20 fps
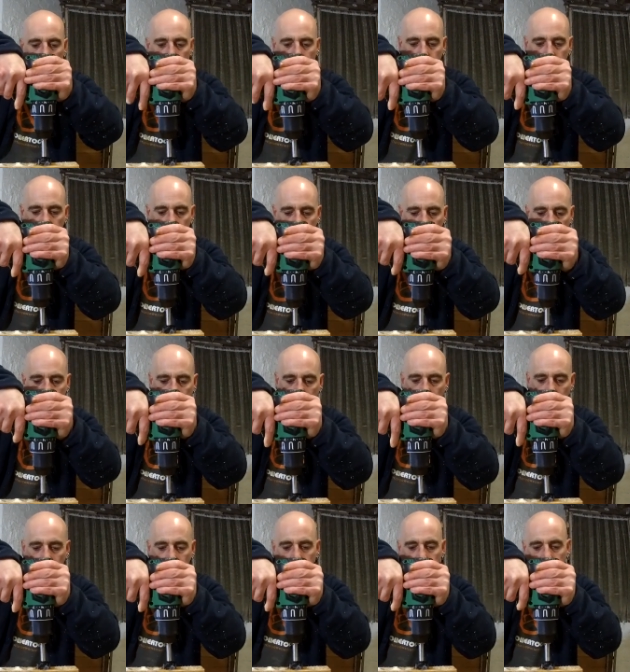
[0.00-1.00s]
See how she
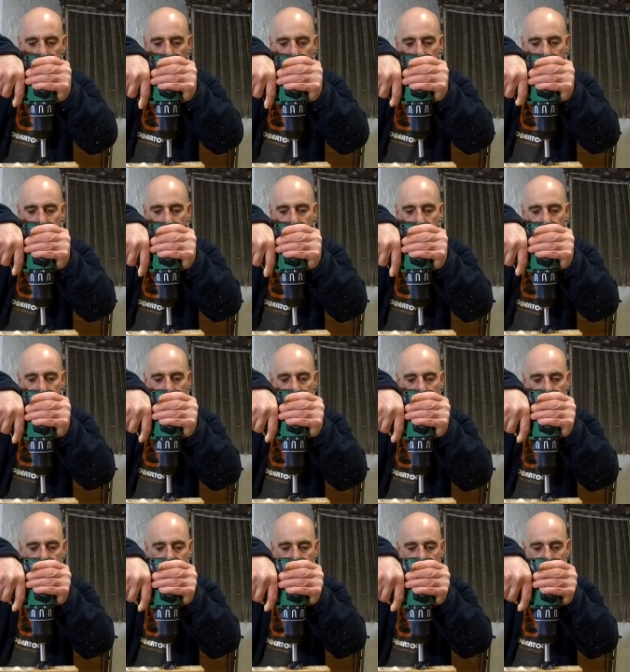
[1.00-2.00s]
goes.
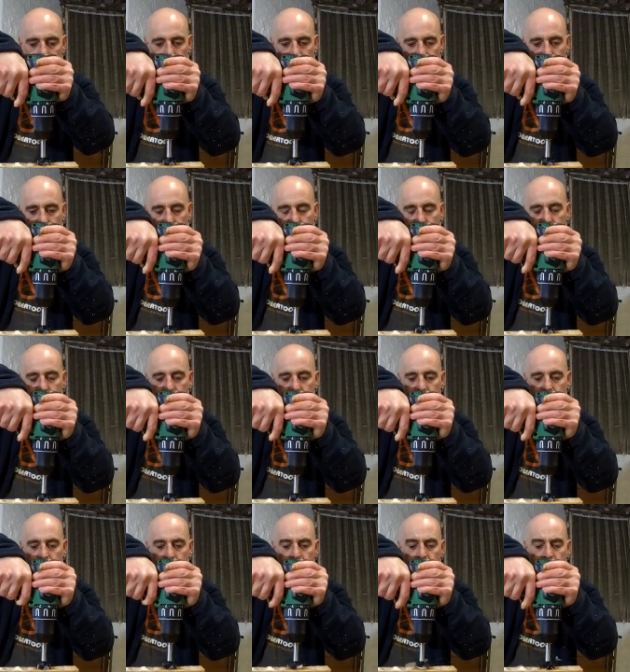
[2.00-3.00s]
And now I'm getting it.